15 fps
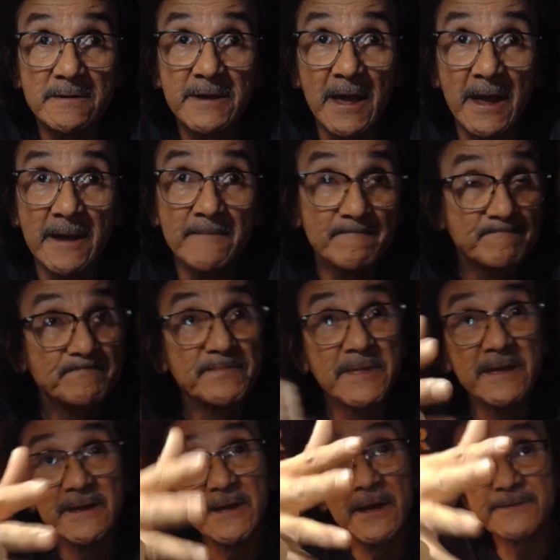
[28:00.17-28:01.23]
okay?
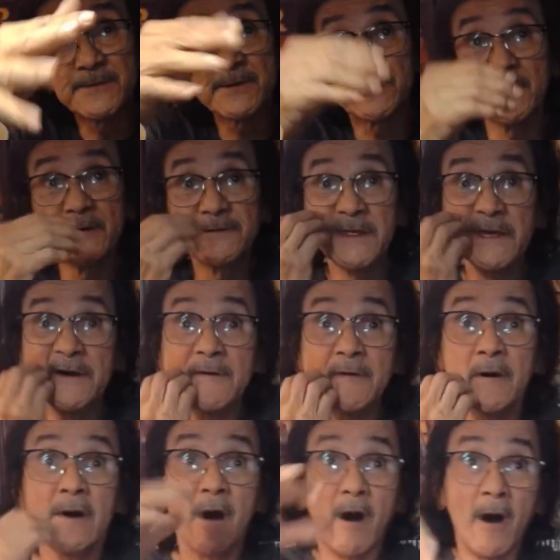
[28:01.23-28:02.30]
It's a good deal.
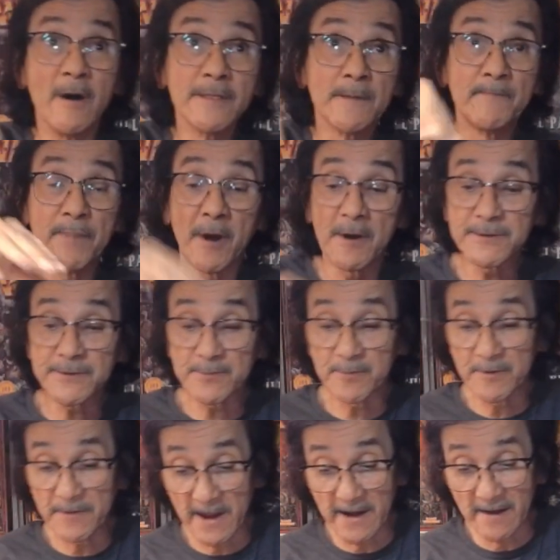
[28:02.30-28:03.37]
All the parts
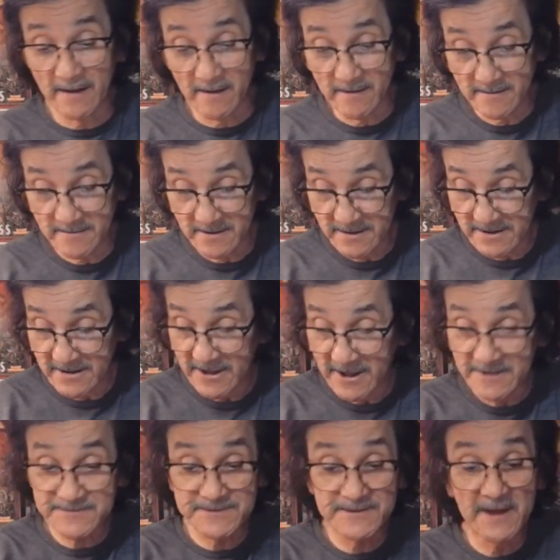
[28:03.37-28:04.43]
were there.
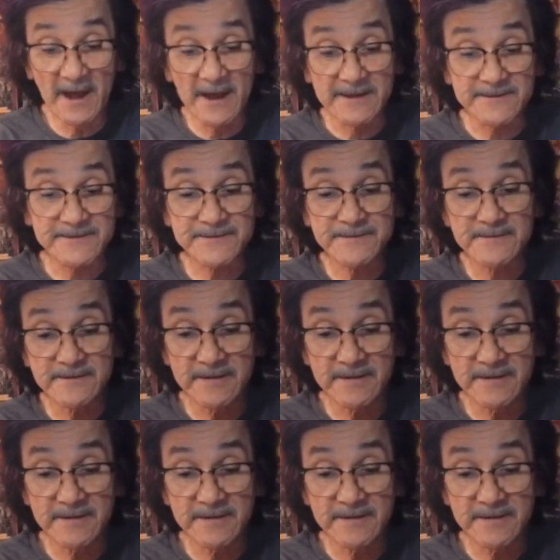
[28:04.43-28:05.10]
It's nice,